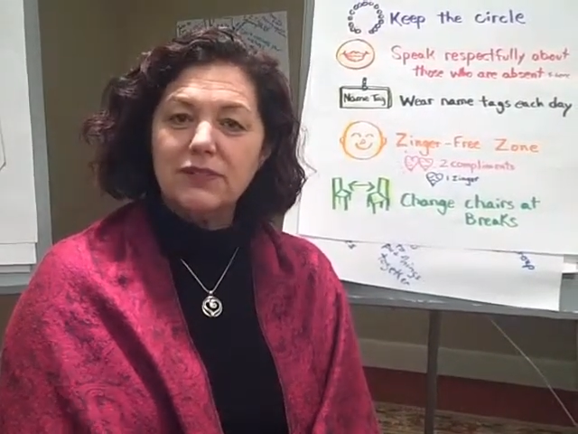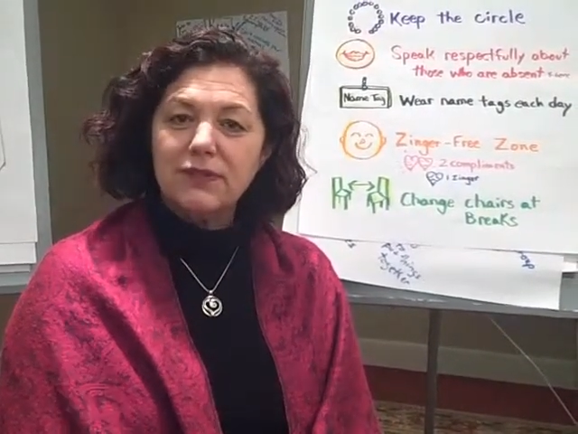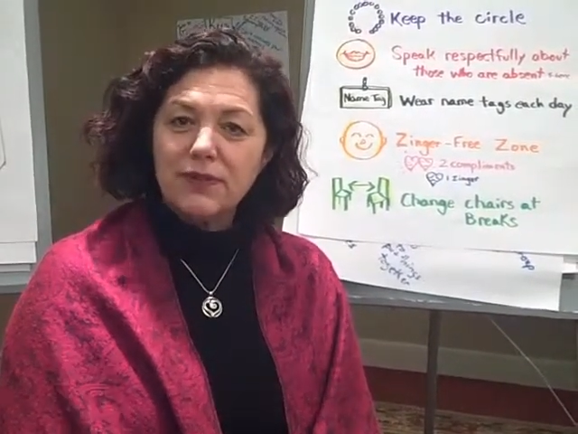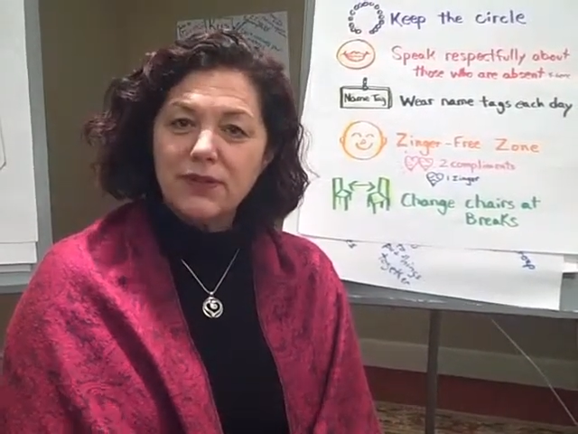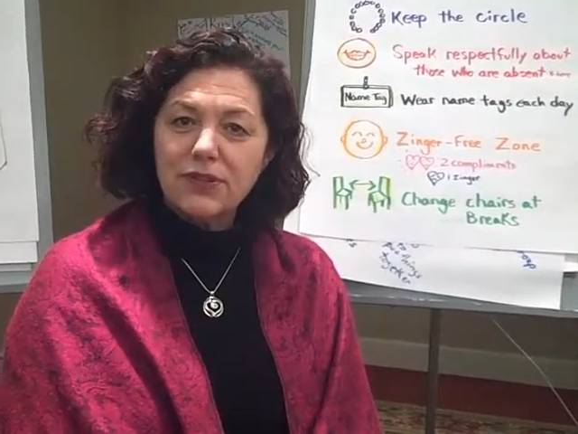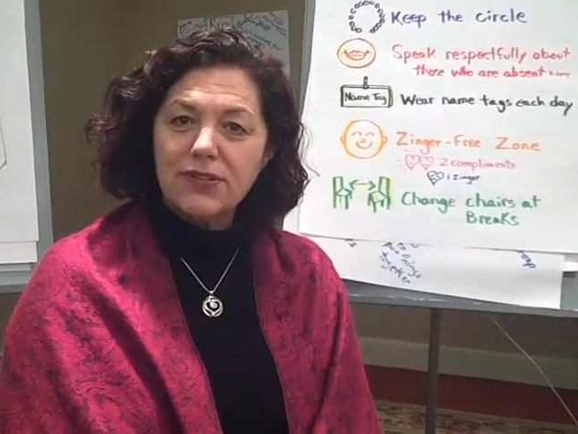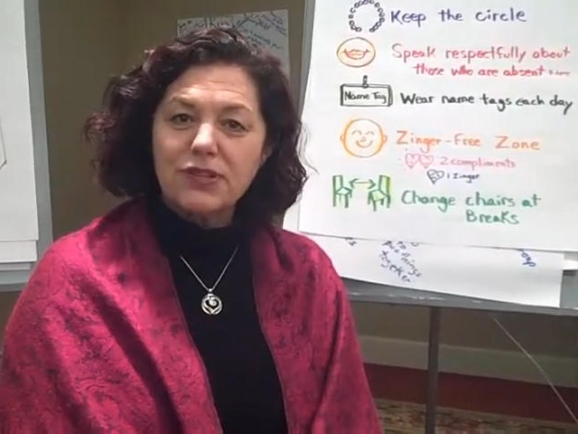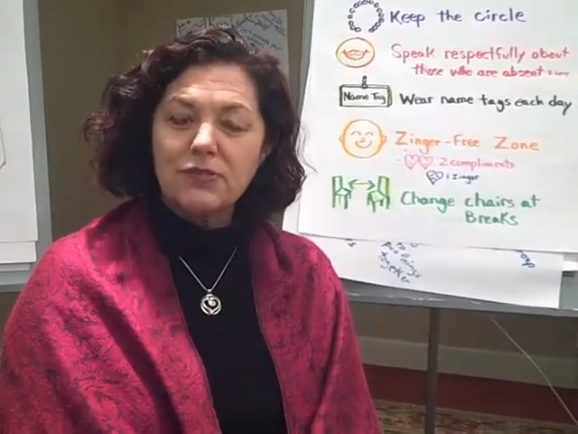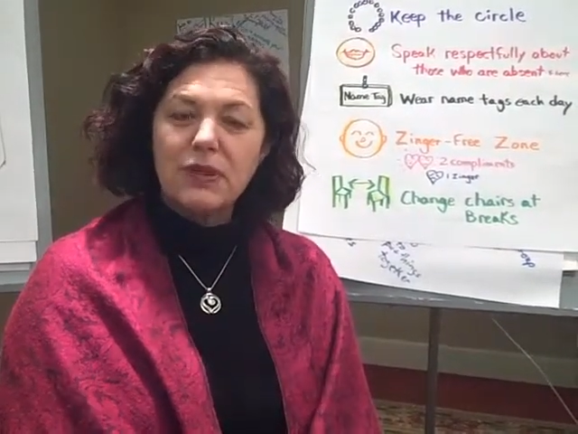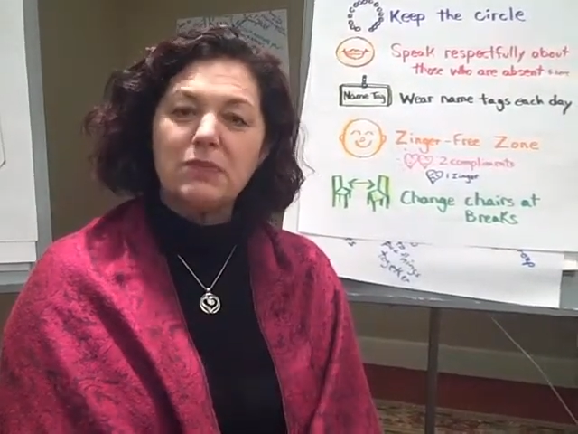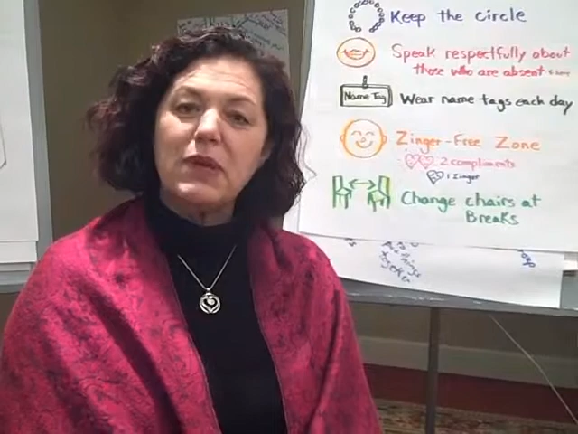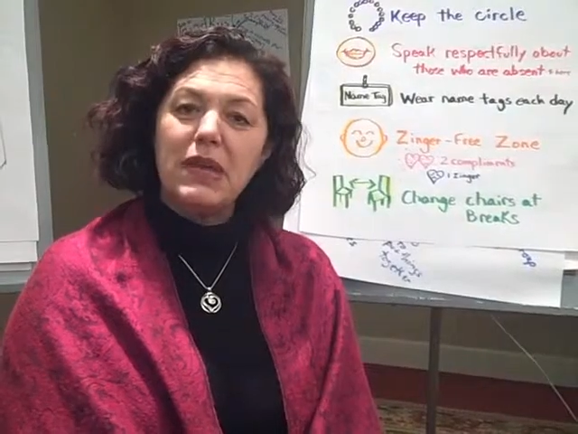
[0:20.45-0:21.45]
to
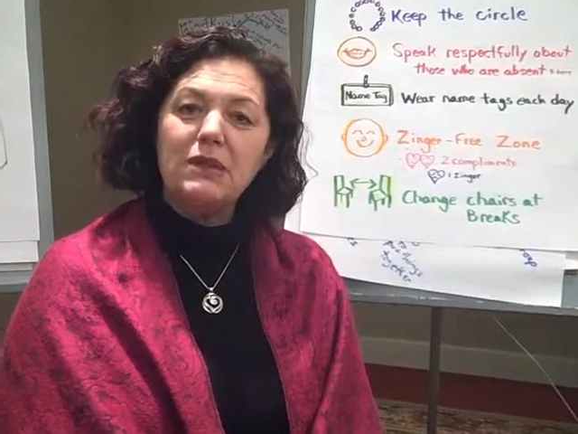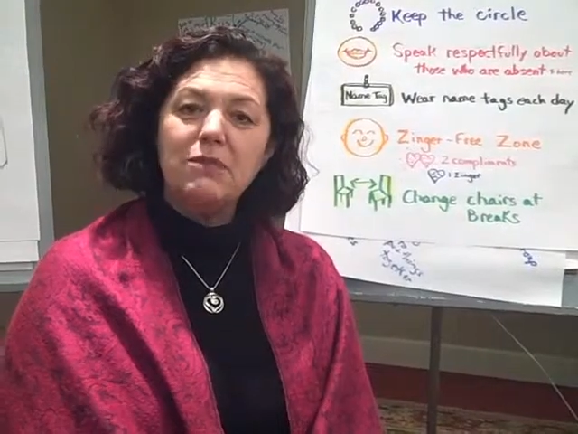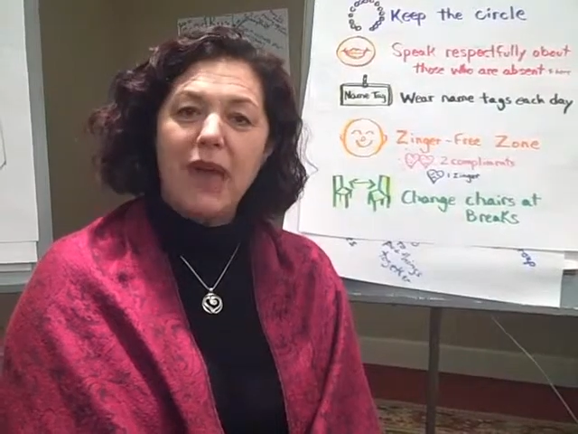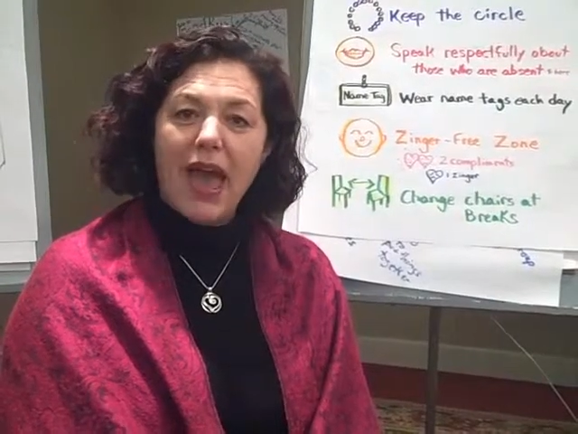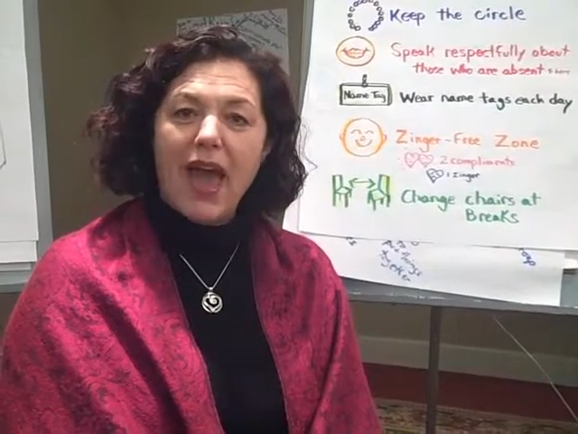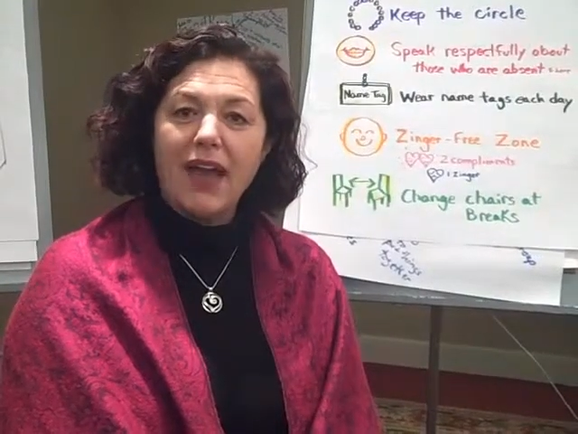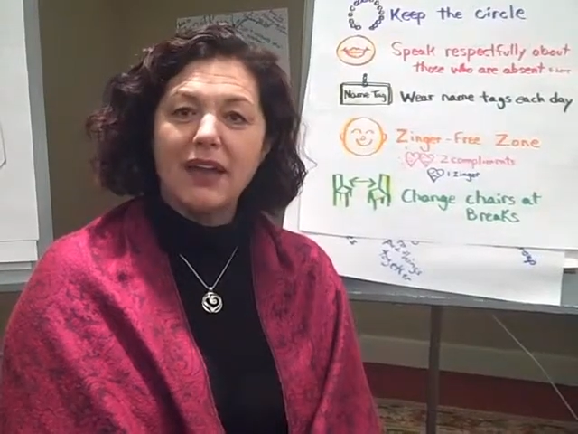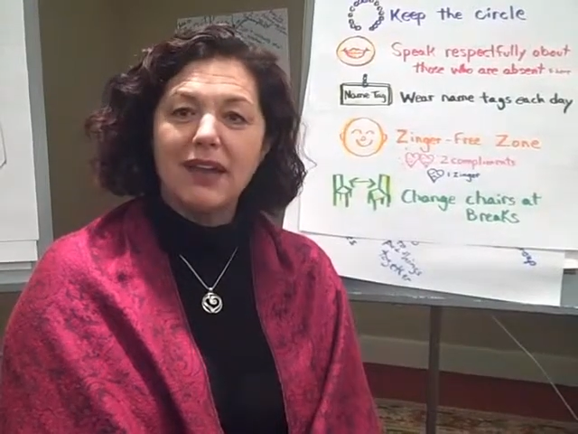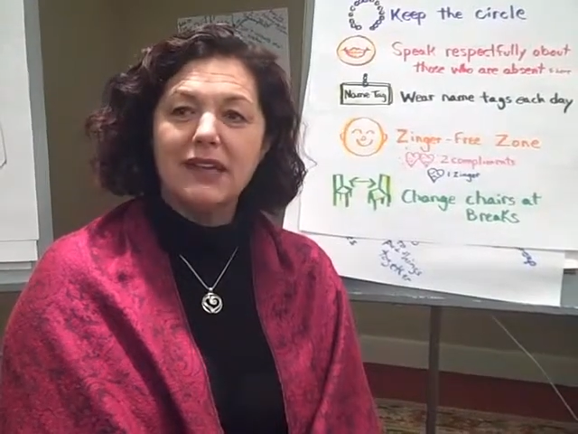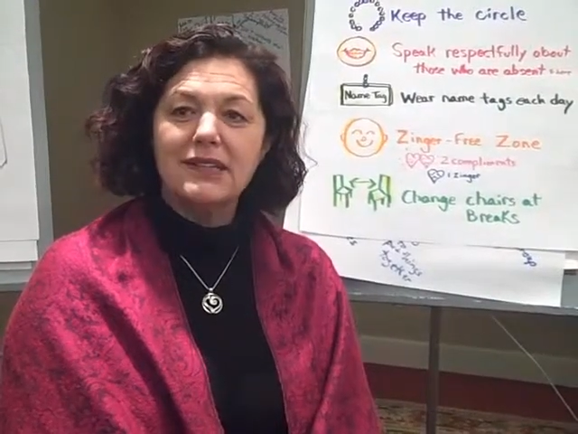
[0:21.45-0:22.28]
first repeat back